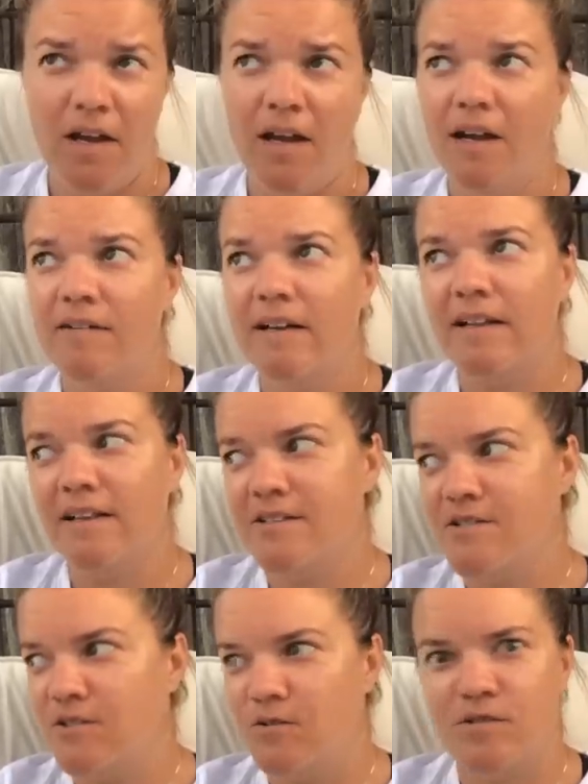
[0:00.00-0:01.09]
All right, let's
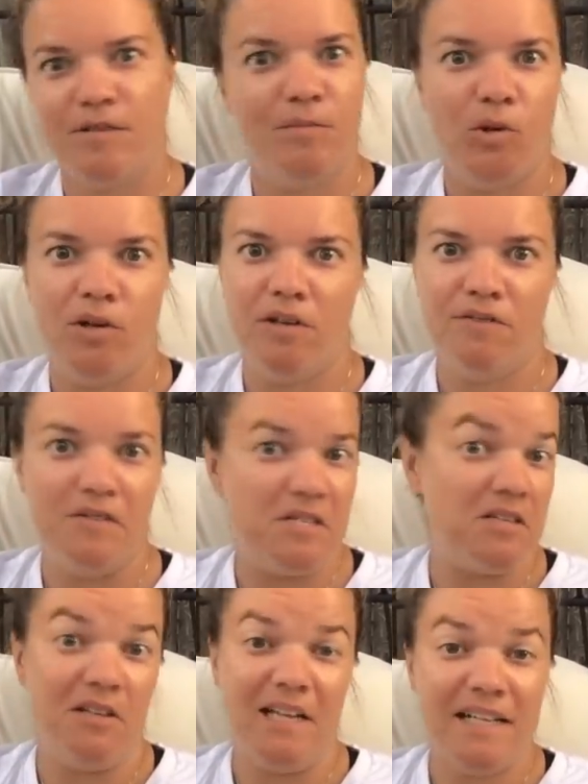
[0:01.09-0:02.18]
do some more
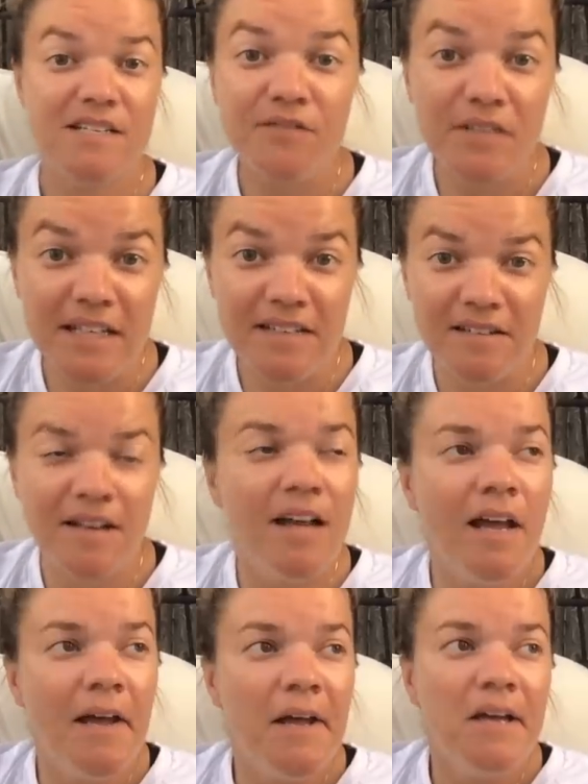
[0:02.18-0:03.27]
physical activity.
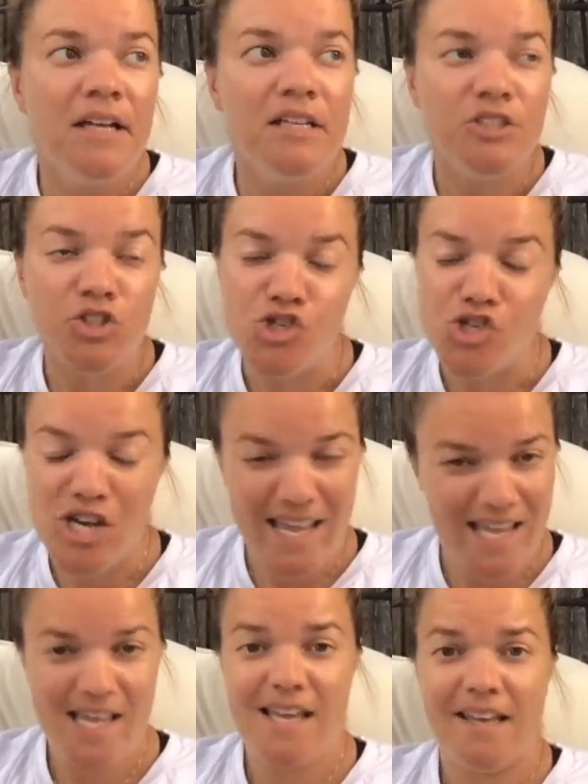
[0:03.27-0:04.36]

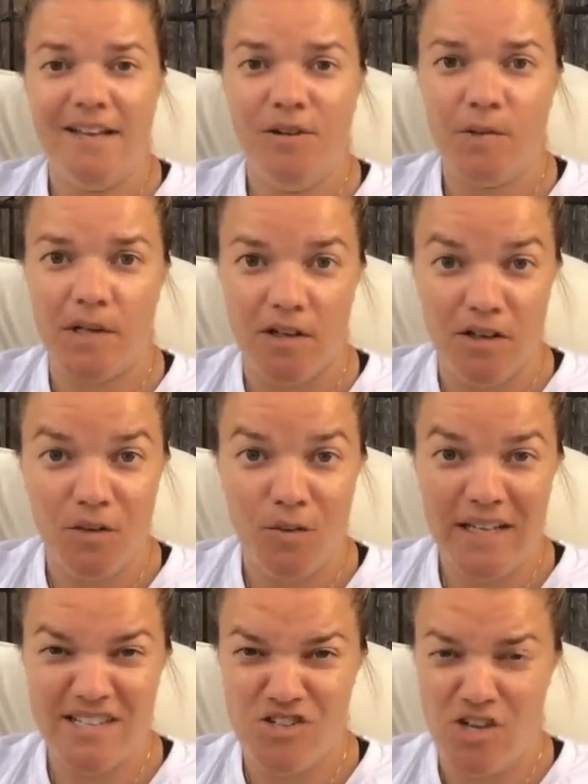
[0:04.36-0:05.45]
J. We're all the way
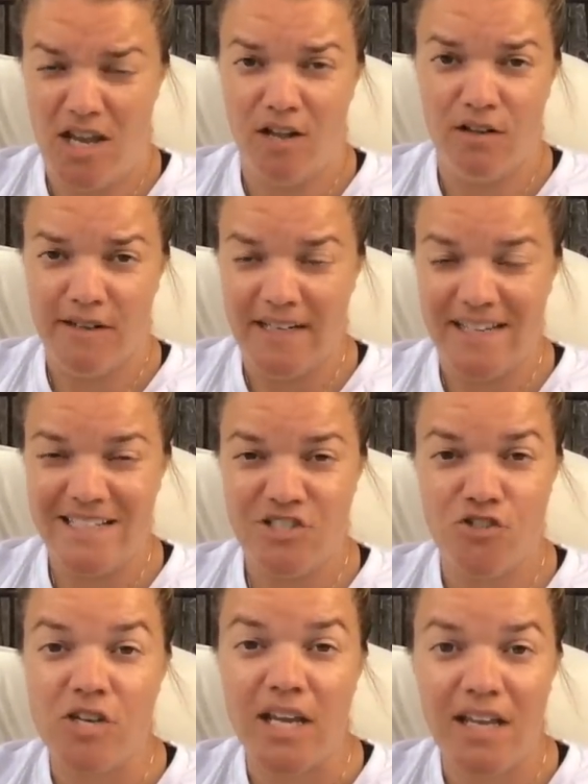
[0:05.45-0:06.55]
at J already.
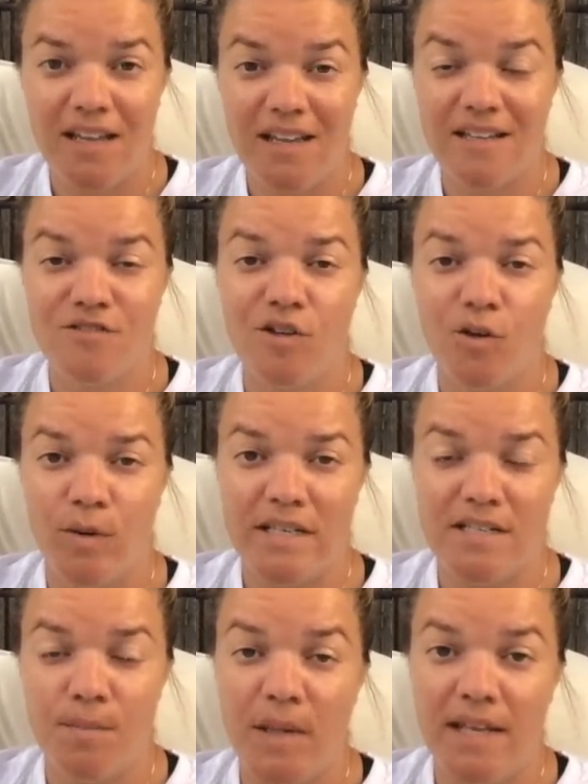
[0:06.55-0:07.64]
J is going to
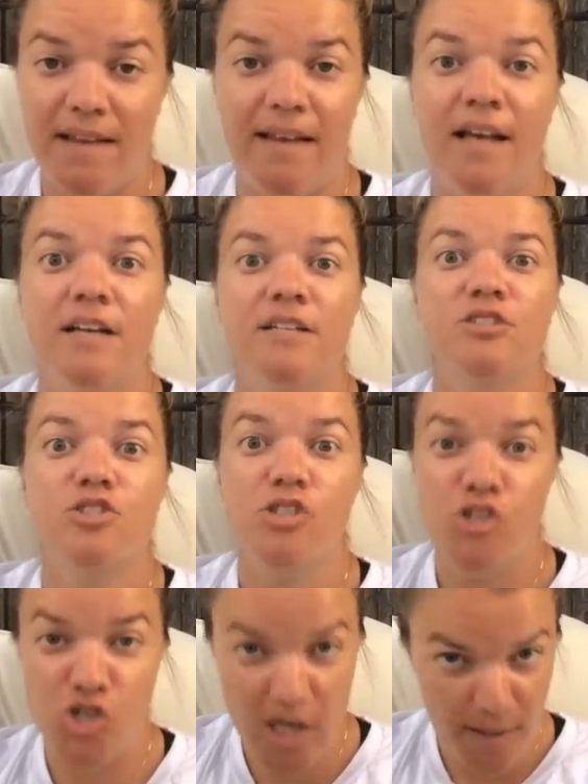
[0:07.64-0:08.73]
be
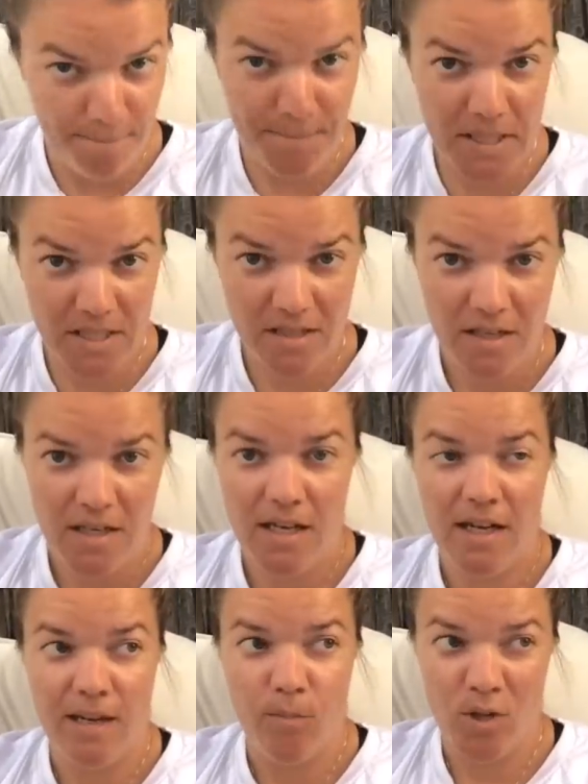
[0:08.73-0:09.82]
jump.
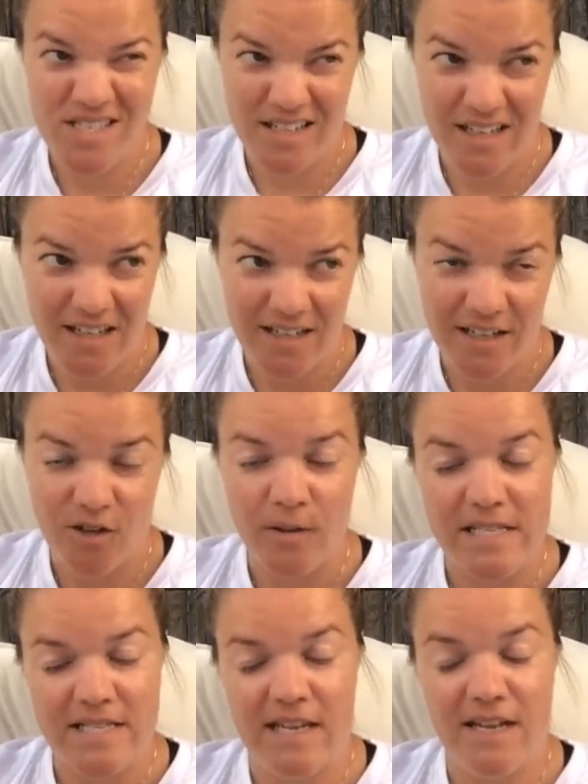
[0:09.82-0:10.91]
I'm once again going
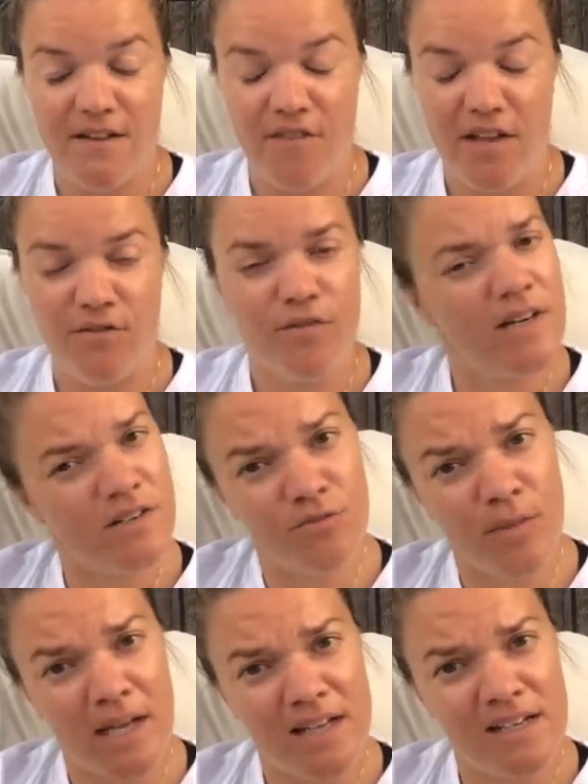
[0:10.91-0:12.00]
to have a friend of
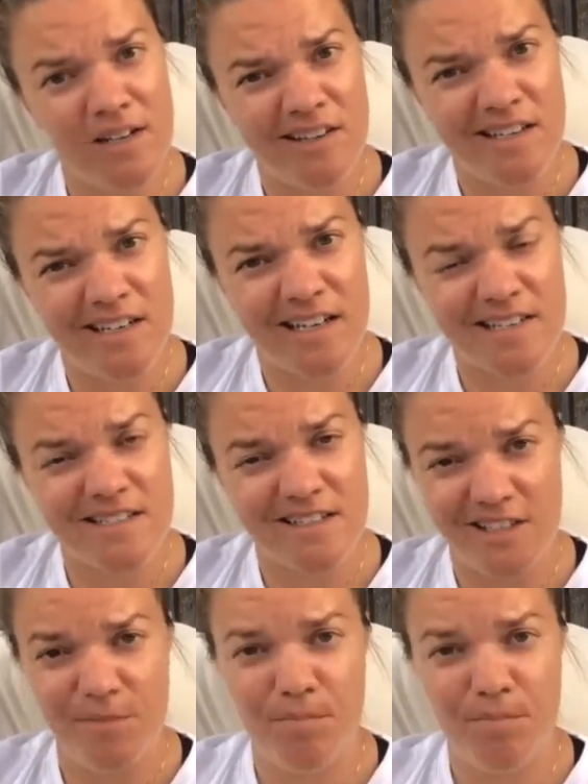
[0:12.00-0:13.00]
mine on the next clip